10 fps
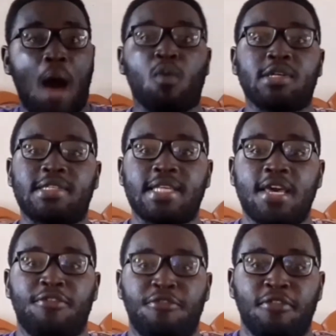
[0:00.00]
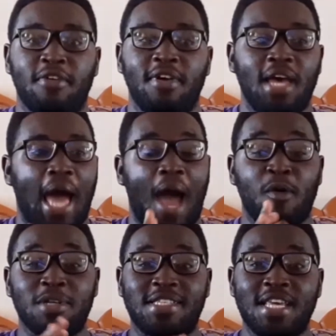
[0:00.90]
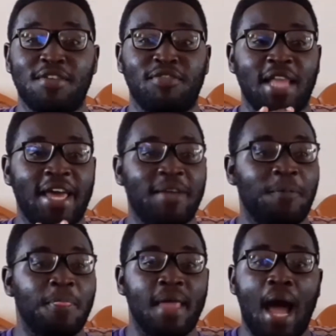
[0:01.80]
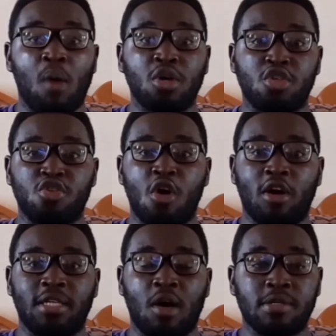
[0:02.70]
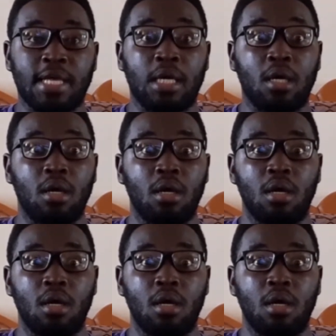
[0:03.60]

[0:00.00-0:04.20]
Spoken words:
was safe. Like, I was shocked. I was like,